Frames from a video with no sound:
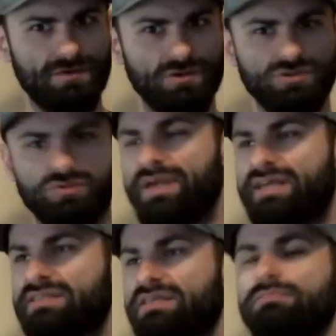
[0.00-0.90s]
first
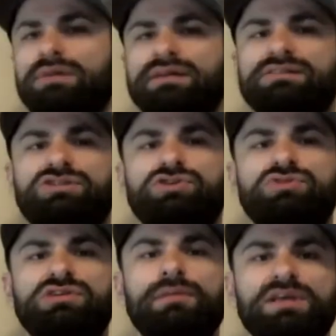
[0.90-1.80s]
weeks and months to
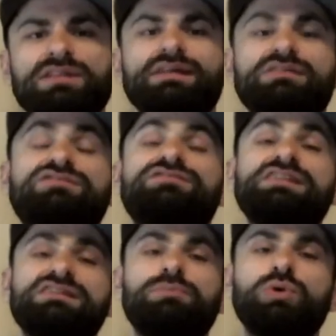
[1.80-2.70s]
something that is
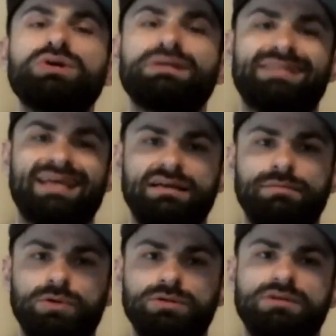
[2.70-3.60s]
feasible and attainable,